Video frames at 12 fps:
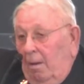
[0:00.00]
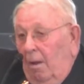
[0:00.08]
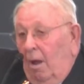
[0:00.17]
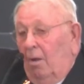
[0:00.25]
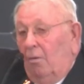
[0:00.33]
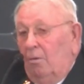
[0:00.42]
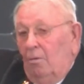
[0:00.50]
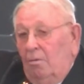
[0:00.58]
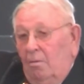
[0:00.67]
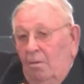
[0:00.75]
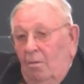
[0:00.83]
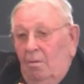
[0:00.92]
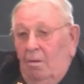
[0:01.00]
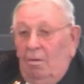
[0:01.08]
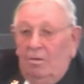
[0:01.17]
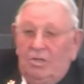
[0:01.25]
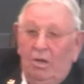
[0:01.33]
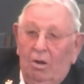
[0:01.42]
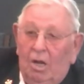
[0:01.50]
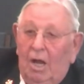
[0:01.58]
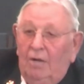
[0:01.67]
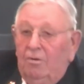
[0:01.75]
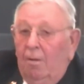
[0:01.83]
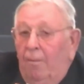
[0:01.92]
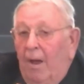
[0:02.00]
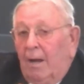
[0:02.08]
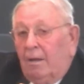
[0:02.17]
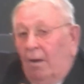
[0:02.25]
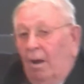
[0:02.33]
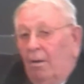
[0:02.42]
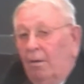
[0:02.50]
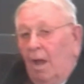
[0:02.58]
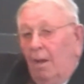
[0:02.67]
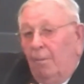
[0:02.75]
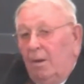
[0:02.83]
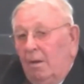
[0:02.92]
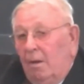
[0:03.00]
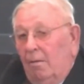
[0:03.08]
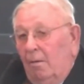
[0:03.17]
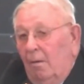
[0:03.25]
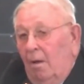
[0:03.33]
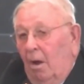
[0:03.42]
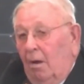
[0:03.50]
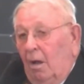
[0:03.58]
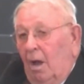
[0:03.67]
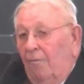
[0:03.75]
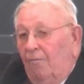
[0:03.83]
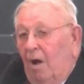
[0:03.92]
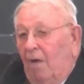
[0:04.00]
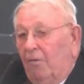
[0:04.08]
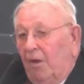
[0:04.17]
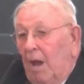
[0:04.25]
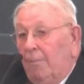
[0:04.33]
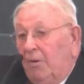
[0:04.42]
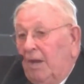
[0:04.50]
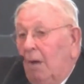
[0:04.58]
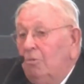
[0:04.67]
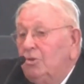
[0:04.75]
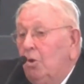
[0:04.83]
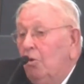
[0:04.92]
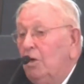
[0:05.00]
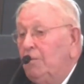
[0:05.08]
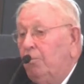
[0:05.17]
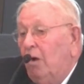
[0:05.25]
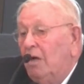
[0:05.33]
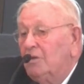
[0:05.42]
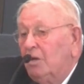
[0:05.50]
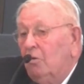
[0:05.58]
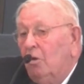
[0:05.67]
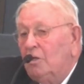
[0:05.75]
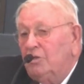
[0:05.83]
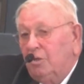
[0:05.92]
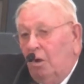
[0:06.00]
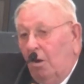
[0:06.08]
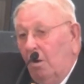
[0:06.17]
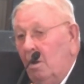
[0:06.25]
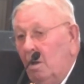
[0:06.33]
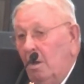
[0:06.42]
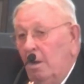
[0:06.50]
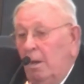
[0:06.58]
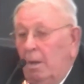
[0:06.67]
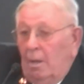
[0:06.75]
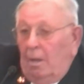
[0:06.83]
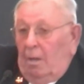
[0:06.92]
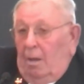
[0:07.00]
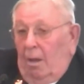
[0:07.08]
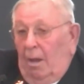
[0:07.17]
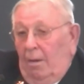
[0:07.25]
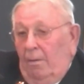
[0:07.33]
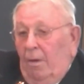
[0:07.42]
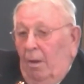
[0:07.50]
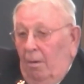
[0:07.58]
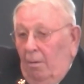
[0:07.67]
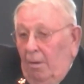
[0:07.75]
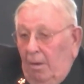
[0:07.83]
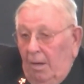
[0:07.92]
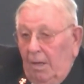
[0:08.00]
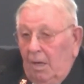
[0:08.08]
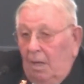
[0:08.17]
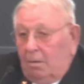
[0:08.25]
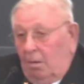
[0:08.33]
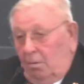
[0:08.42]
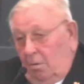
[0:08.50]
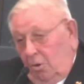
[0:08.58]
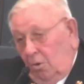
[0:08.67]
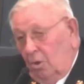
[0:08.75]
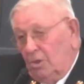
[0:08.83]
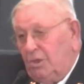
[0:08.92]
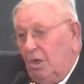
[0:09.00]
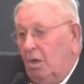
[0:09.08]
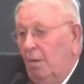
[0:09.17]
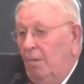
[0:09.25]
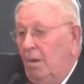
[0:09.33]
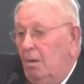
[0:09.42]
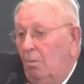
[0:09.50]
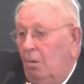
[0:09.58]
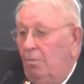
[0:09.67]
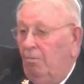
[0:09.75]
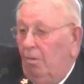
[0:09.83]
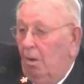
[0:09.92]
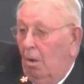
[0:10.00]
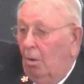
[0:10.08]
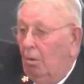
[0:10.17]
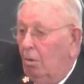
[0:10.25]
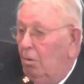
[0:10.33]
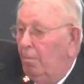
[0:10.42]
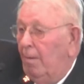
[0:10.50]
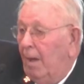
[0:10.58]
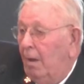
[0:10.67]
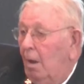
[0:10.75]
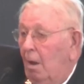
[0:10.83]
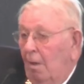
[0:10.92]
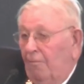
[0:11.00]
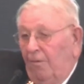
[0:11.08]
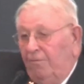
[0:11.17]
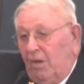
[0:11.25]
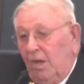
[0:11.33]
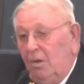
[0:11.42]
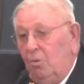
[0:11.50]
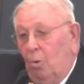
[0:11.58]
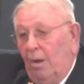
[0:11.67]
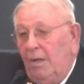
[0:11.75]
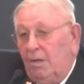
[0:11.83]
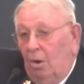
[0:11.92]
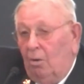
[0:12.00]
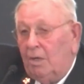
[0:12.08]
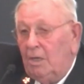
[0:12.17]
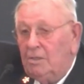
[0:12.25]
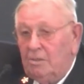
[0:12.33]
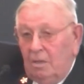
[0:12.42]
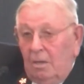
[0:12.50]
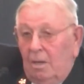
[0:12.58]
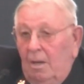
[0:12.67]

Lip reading: Now, I don't know, see our guys up back there, I don't know how many got involved in that, but that was Gordy's project also. And you got the units that come in, and we would unload about 15, 20 donkeys,